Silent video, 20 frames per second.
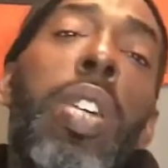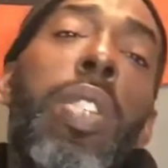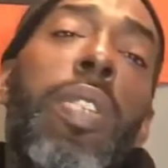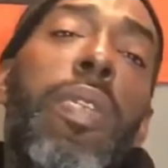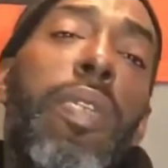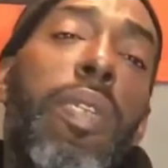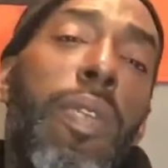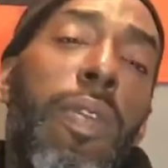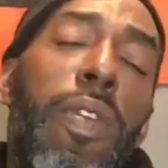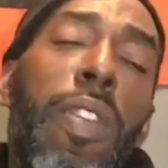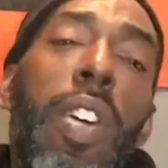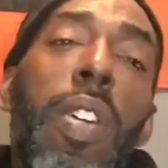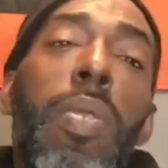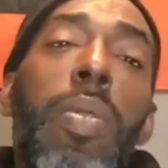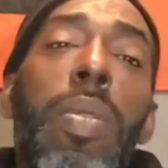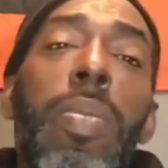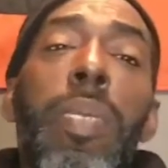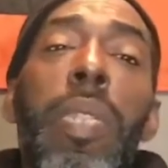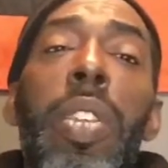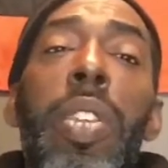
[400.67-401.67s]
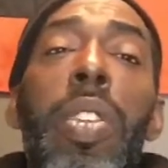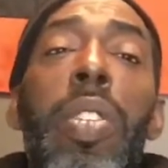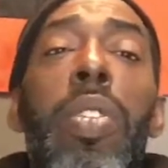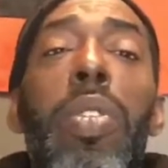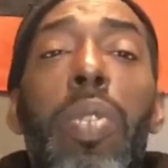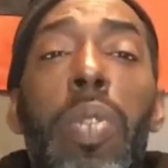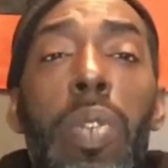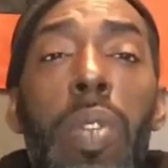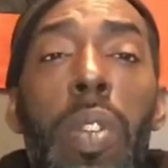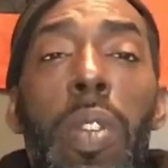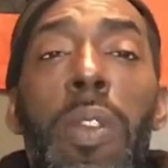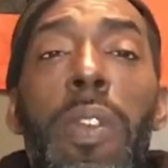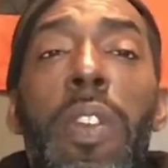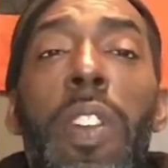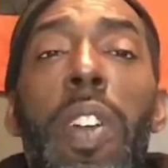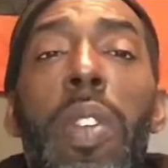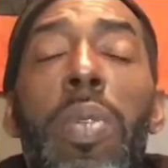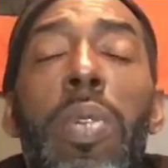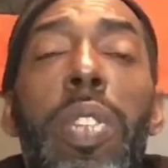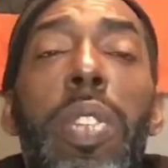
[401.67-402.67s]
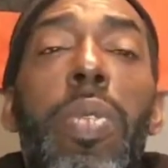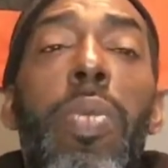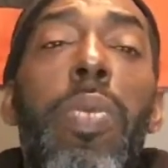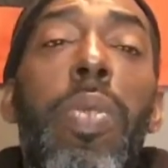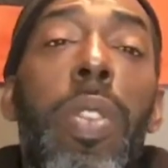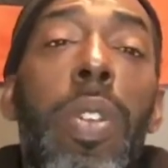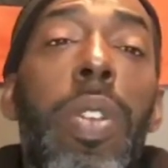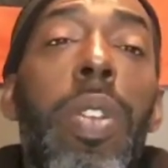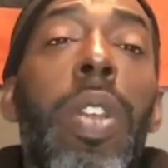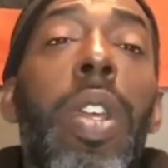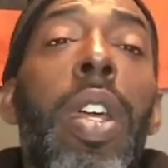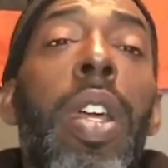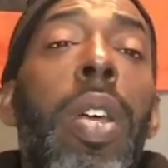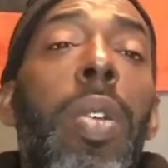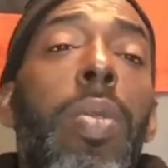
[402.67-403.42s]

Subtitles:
If you fuck with me, you gonna fuck with the work.